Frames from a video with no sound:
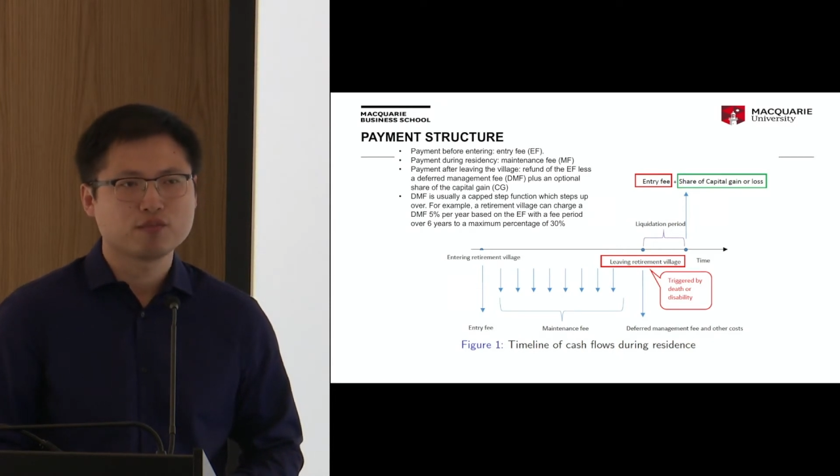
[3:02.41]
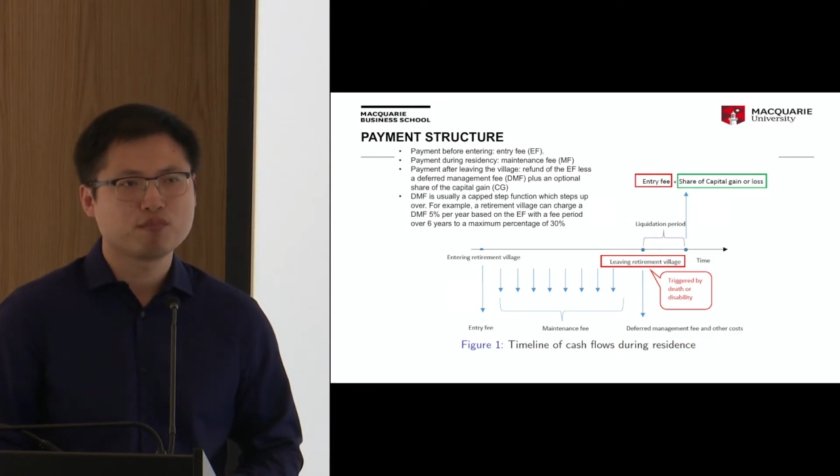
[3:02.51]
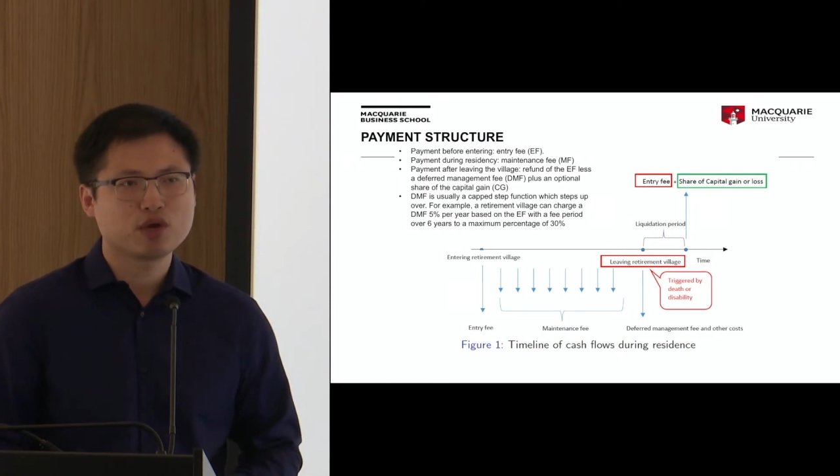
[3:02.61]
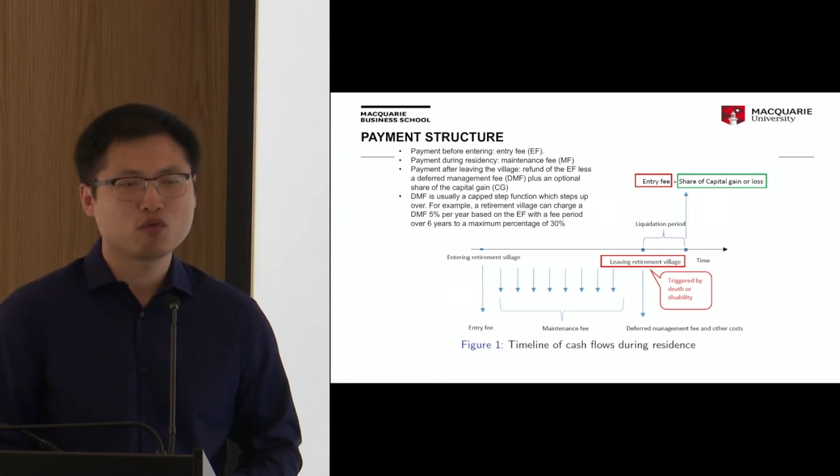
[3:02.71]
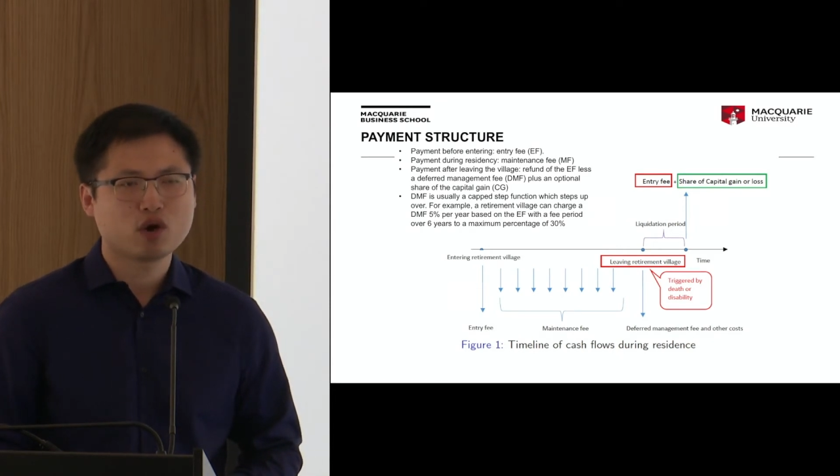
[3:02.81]

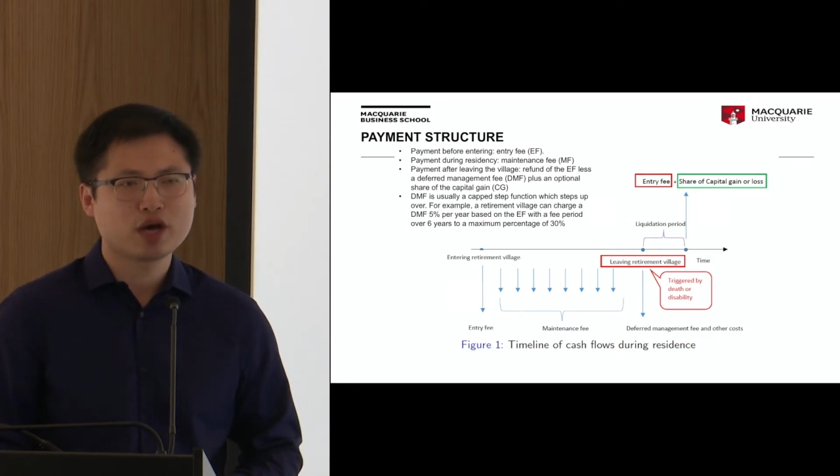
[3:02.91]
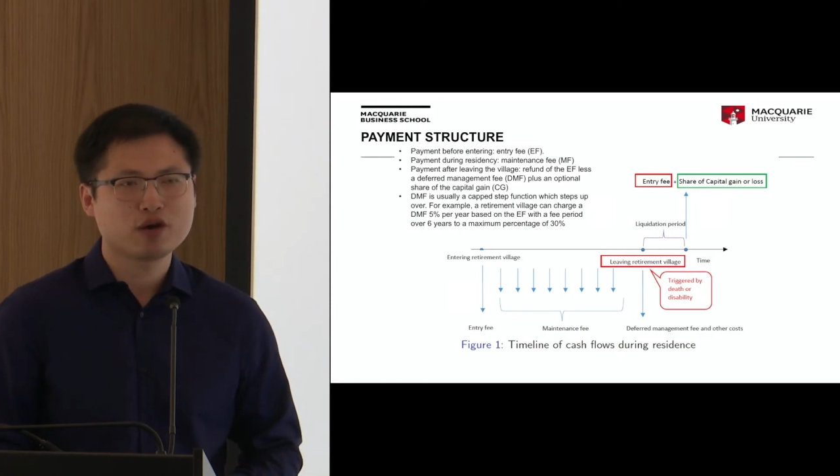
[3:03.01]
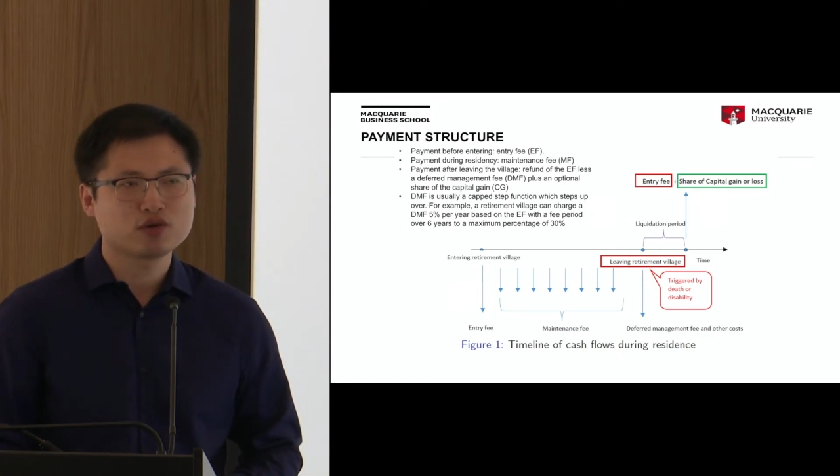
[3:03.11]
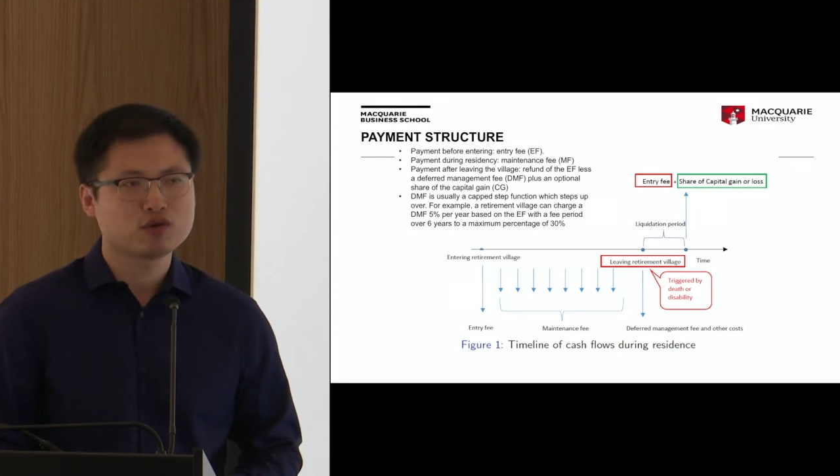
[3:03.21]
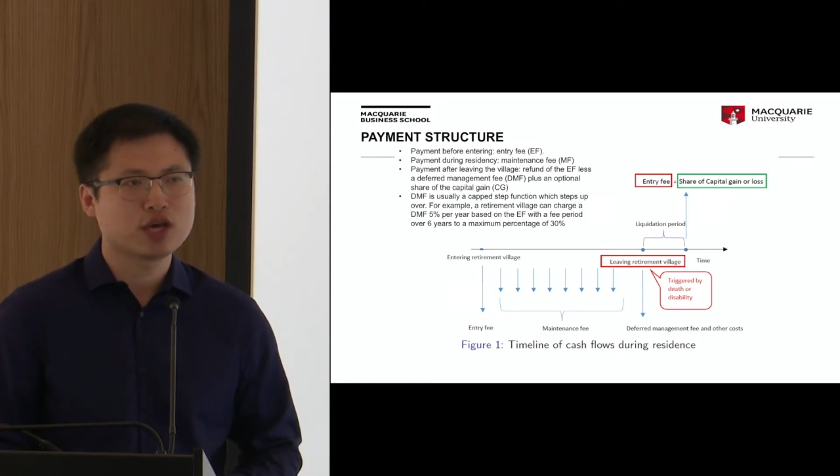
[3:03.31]

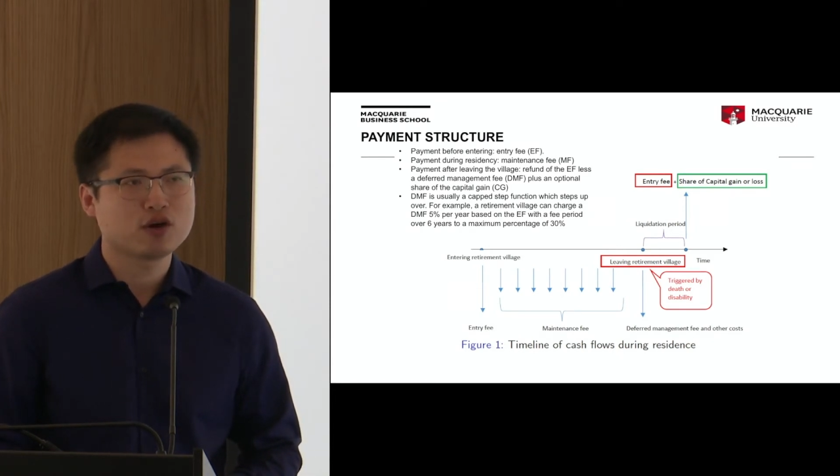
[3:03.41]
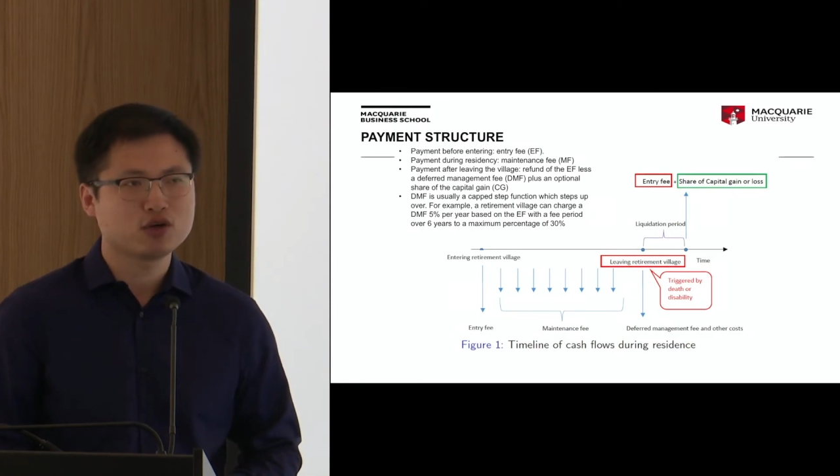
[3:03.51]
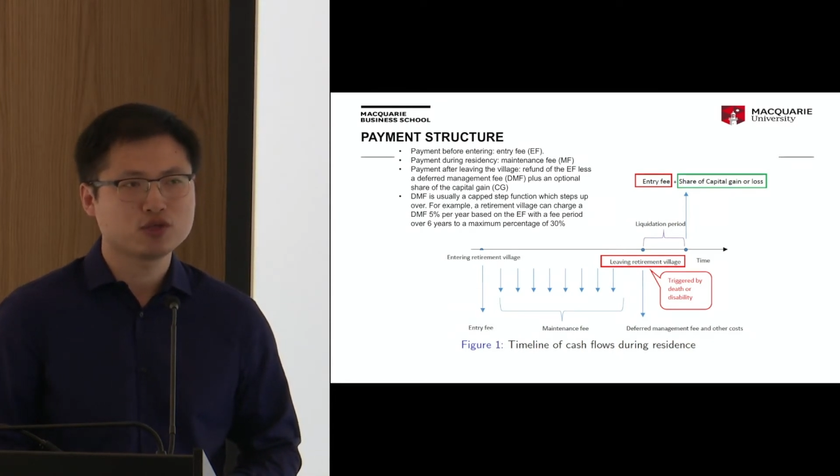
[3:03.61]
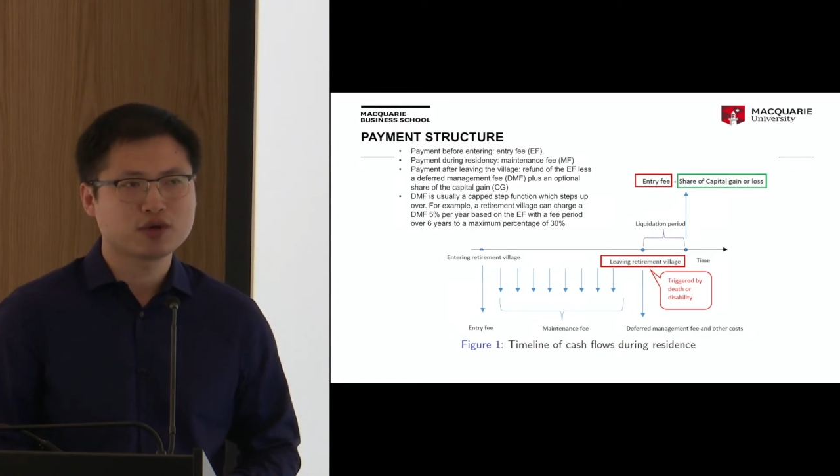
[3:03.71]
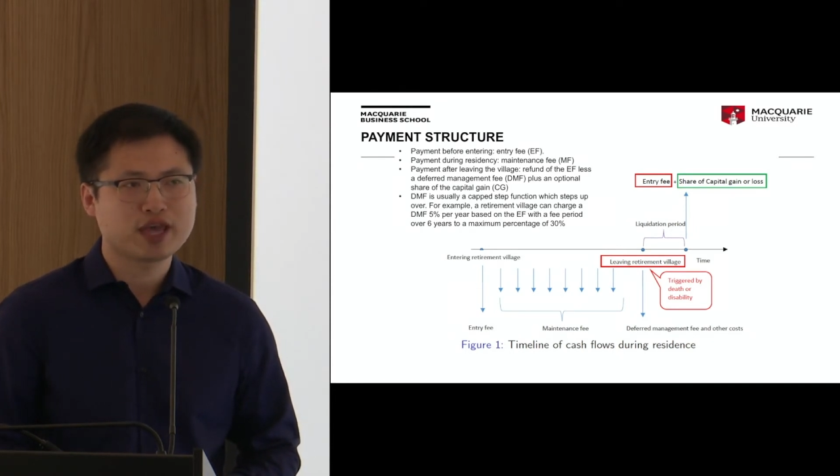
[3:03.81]
Meanwhile, you can
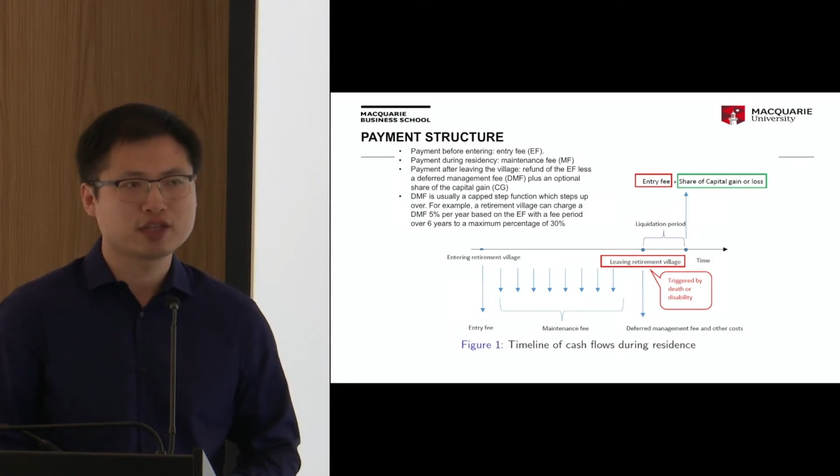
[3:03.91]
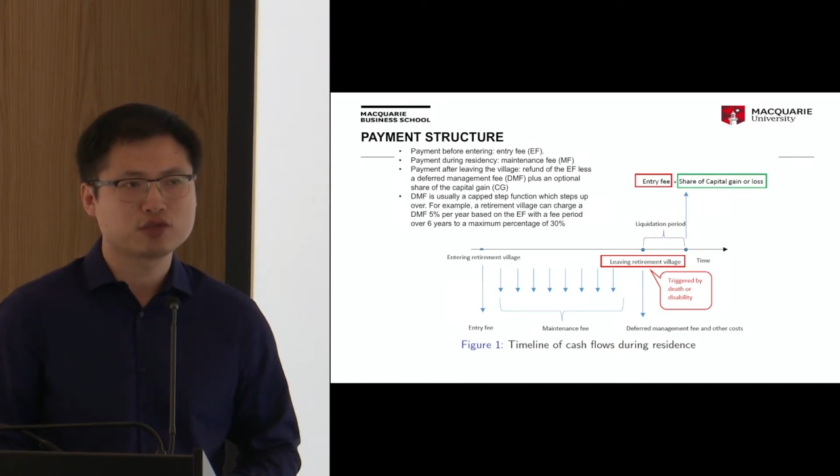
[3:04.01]
also get